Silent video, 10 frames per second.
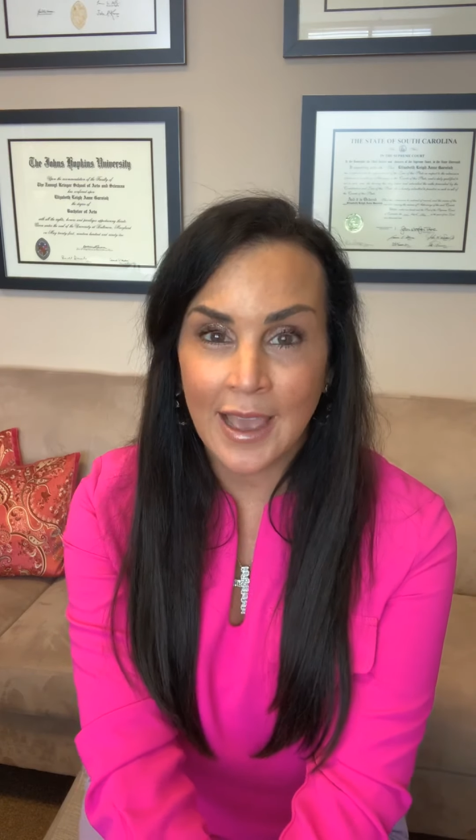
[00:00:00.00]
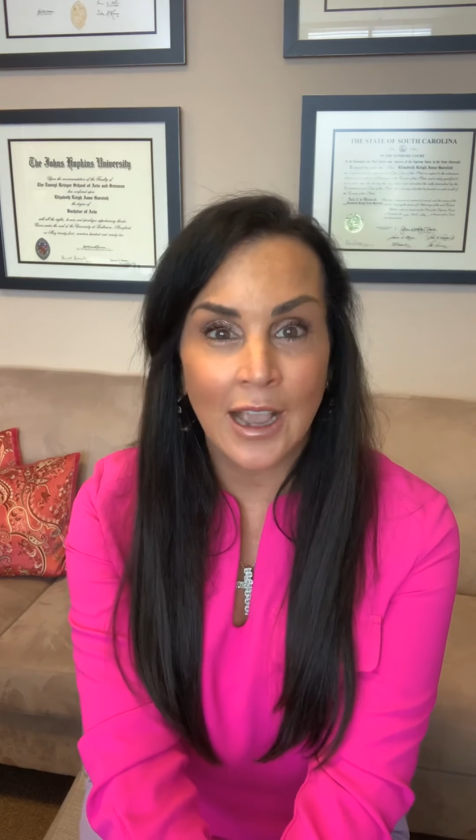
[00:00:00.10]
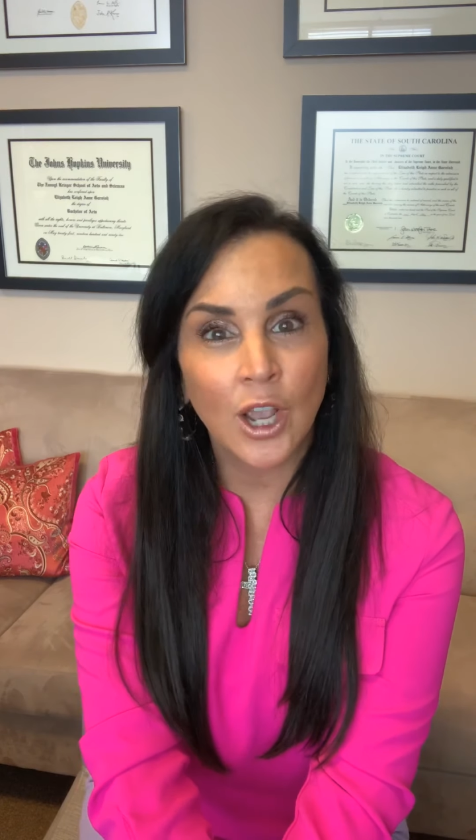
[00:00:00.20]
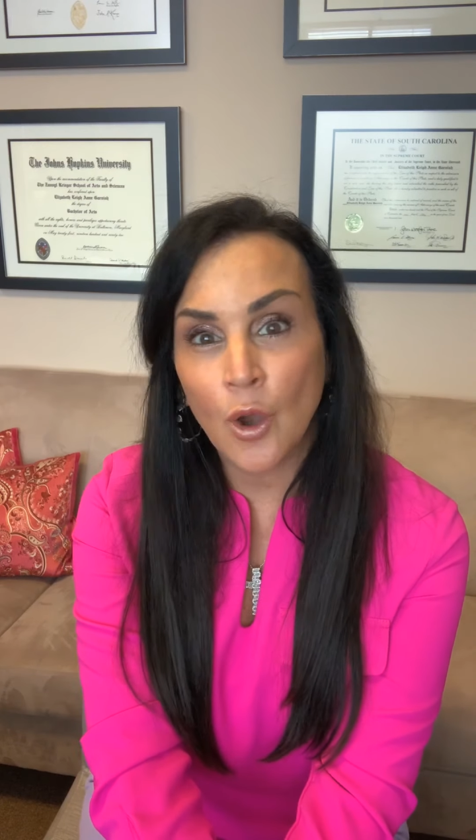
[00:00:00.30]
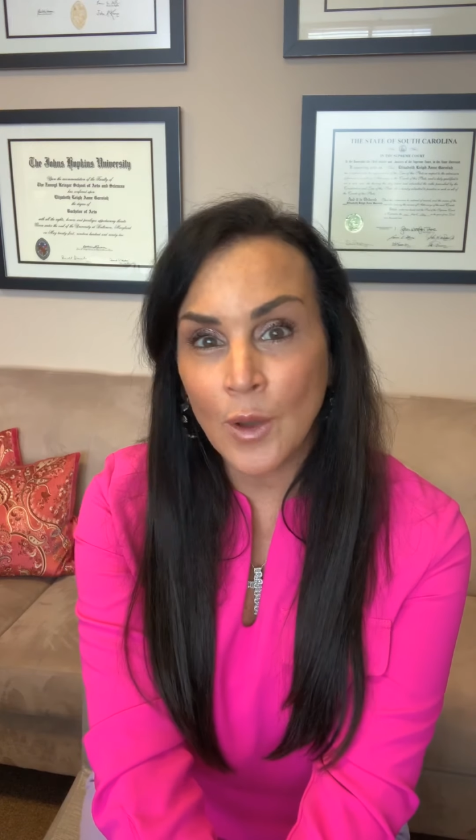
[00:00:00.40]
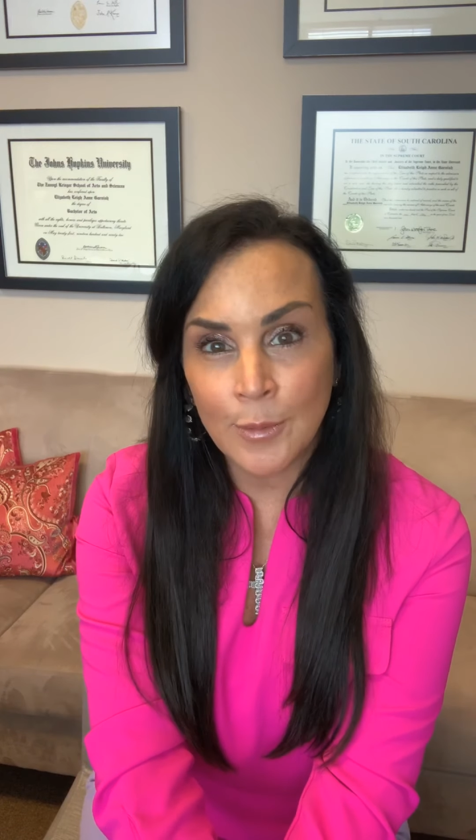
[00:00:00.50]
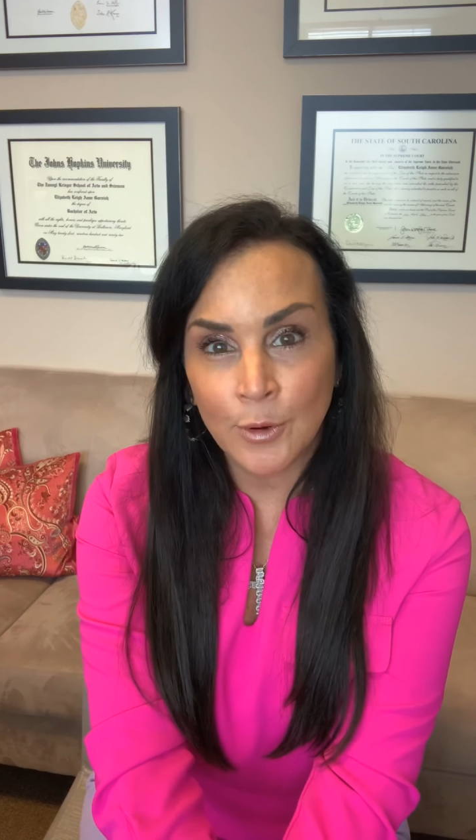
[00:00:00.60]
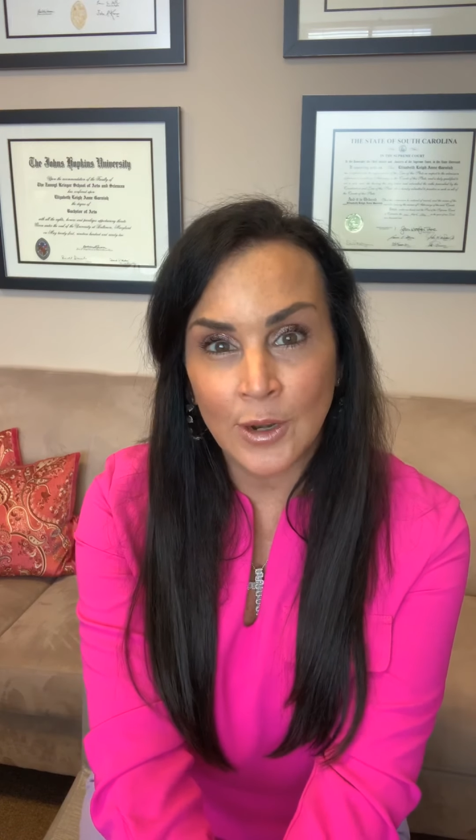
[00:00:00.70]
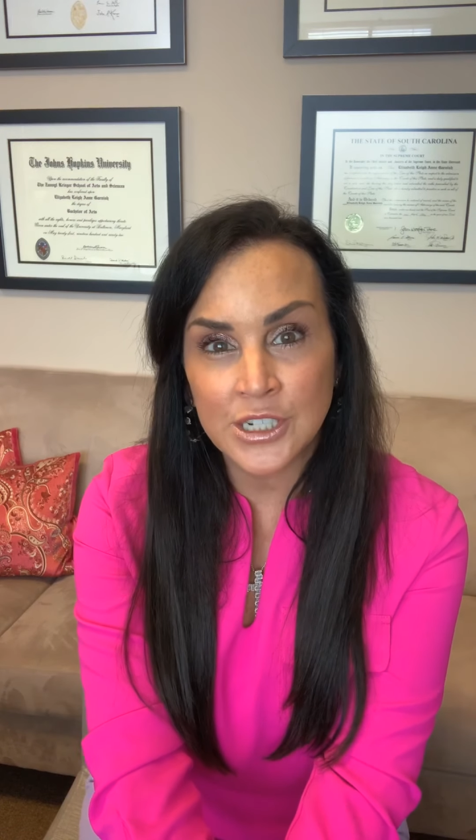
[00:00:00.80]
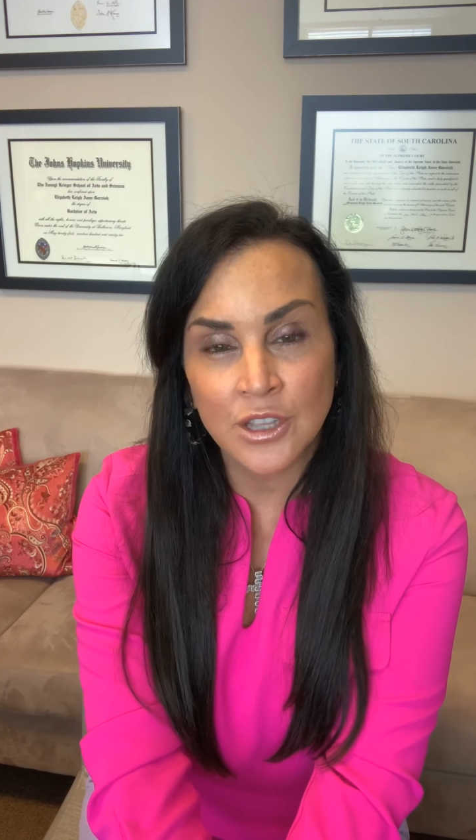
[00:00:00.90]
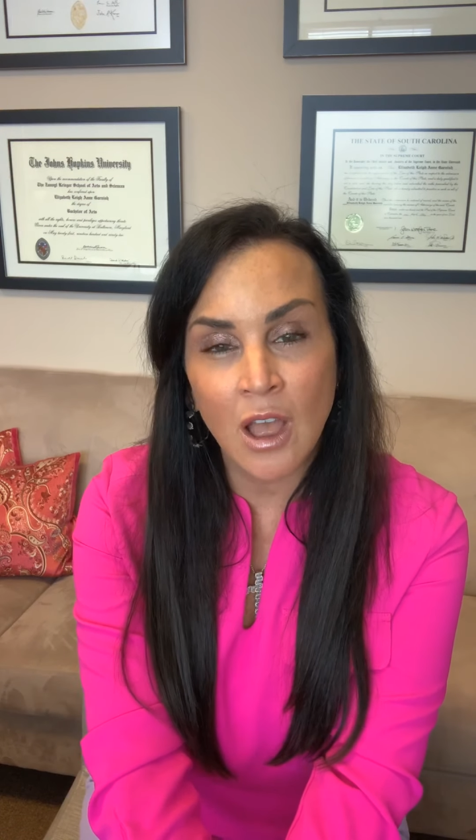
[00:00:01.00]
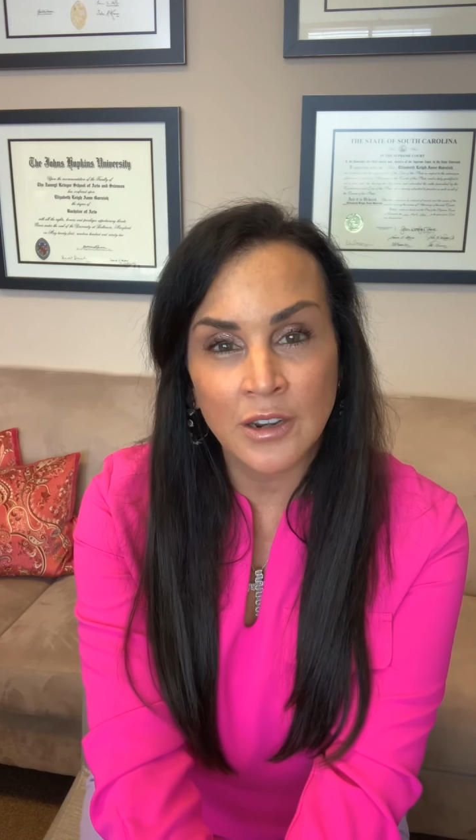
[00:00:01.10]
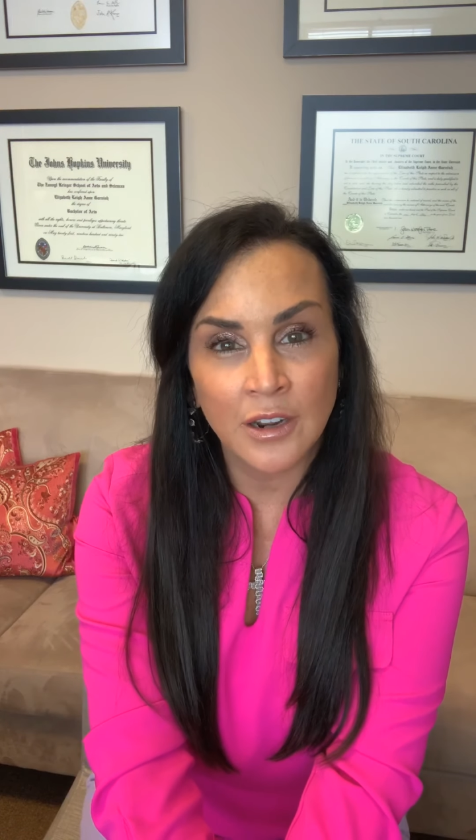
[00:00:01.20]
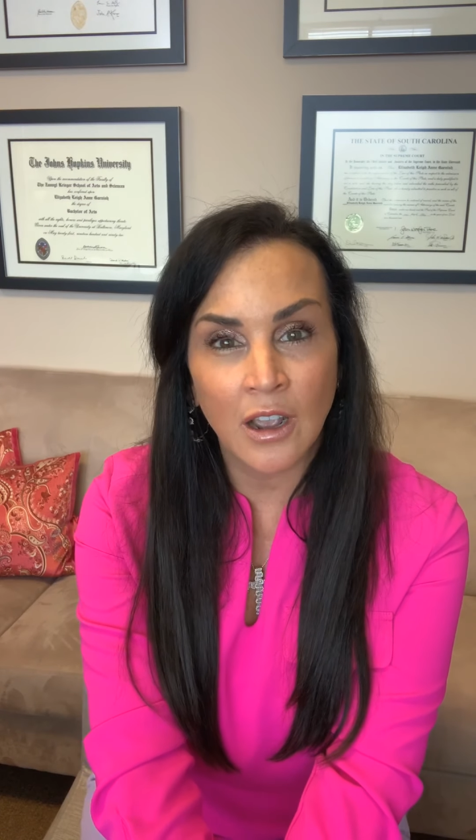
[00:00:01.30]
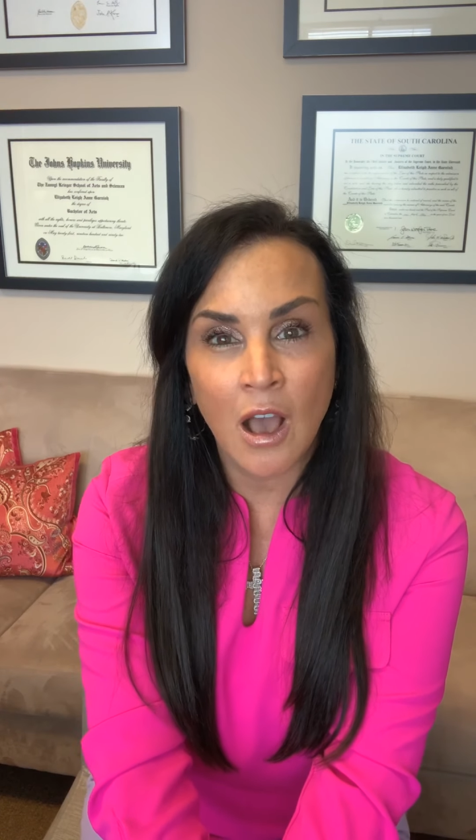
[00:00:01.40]
at
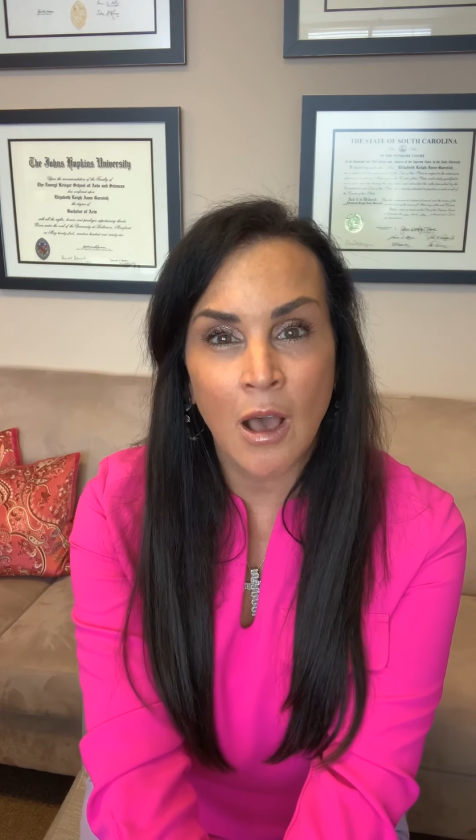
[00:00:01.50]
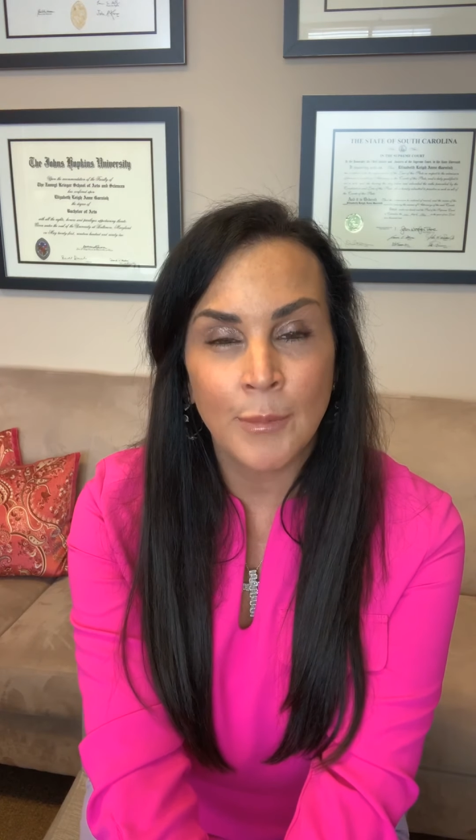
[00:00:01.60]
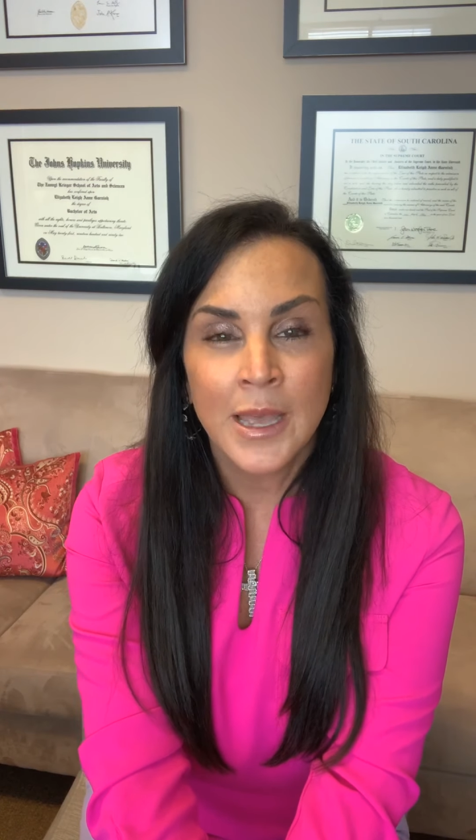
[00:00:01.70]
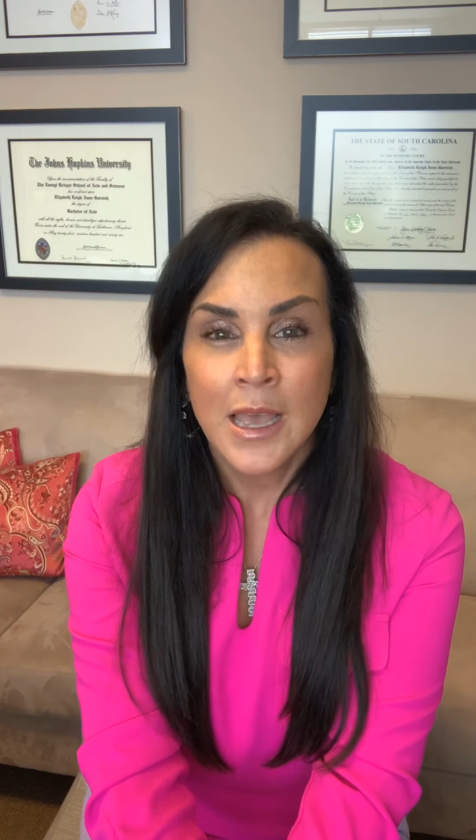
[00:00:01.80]
goimmigrationlaw.com.